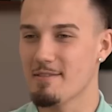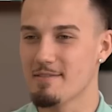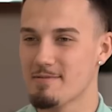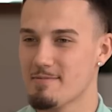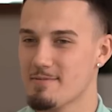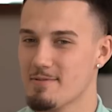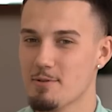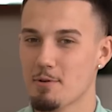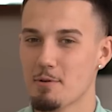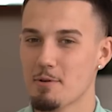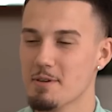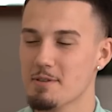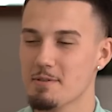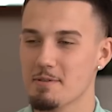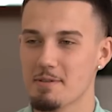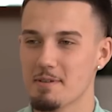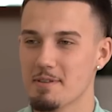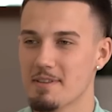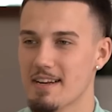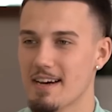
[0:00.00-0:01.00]
I was talking to
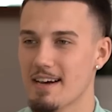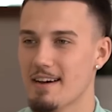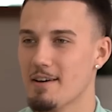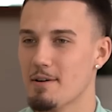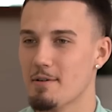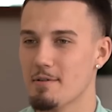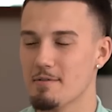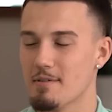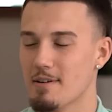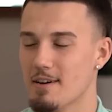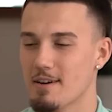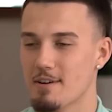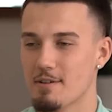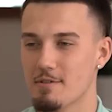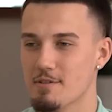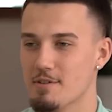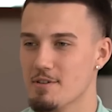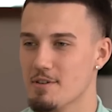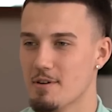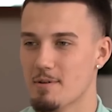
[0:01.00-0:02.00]
her the other day. I
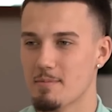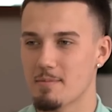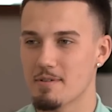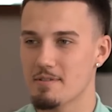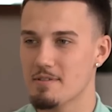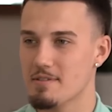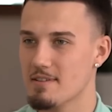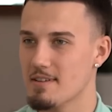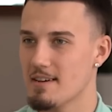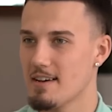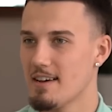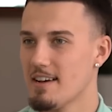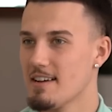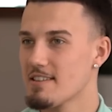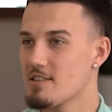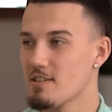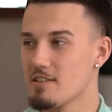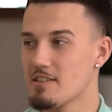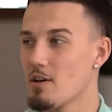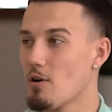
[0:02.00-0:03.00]
owe so much.
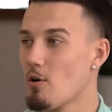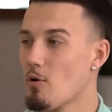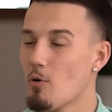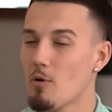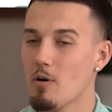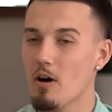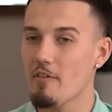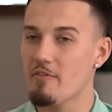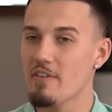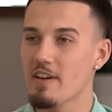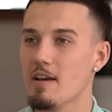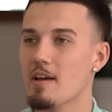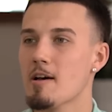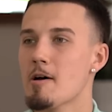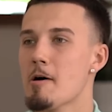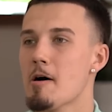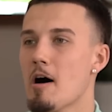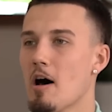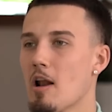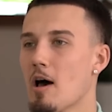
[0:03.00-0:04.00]
So I think
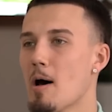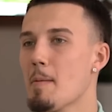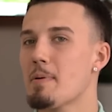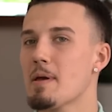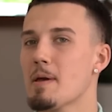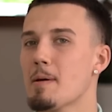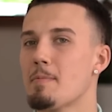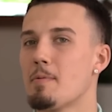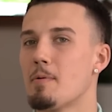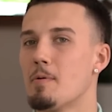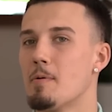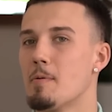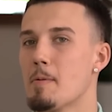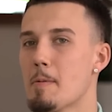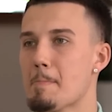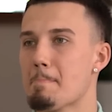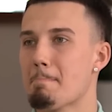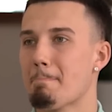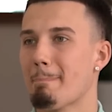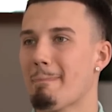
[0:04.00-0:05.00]
a lot of people
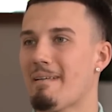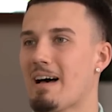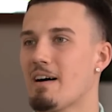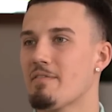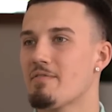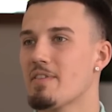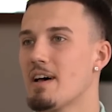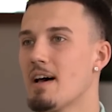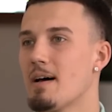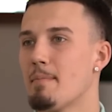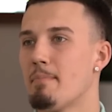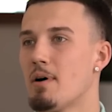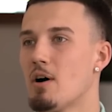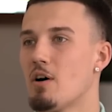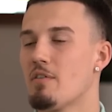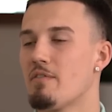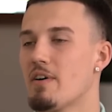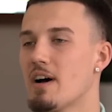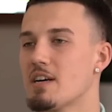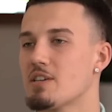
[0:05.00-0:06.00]
have their
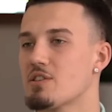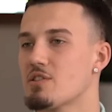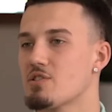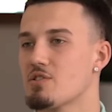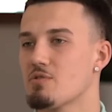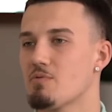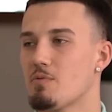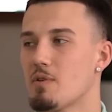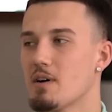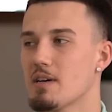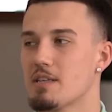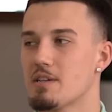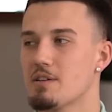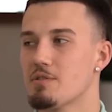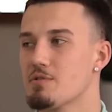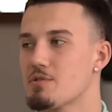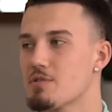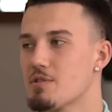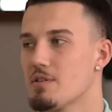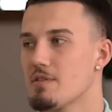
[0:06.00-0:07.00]
motivations of why they
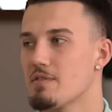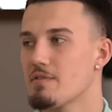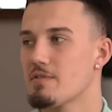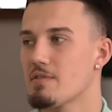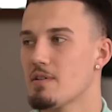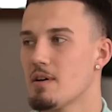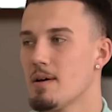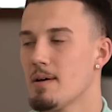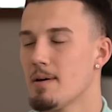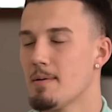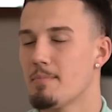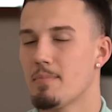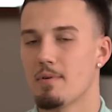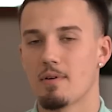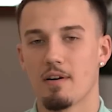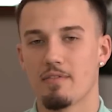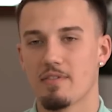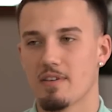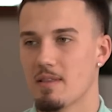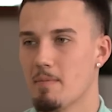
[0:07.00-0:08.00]
do stuff.
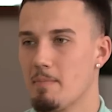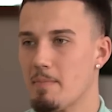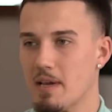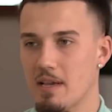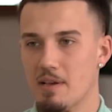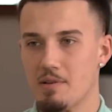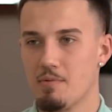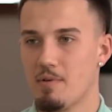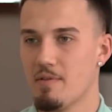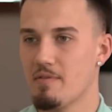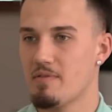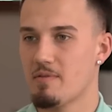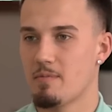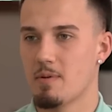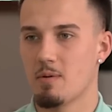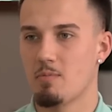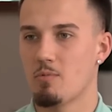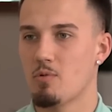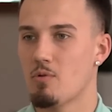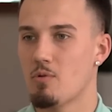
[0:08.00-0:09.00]
But I think the biggest one for
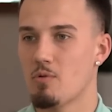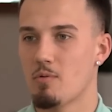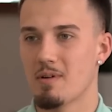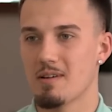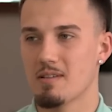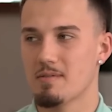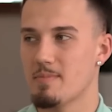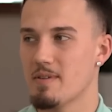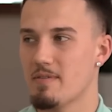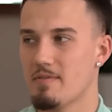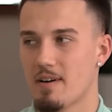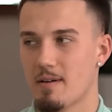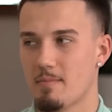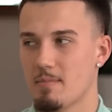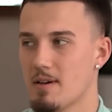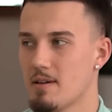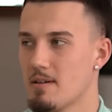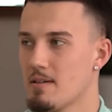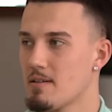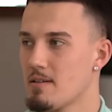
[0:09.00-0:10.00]
me will always be
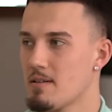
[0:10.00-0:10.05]
family.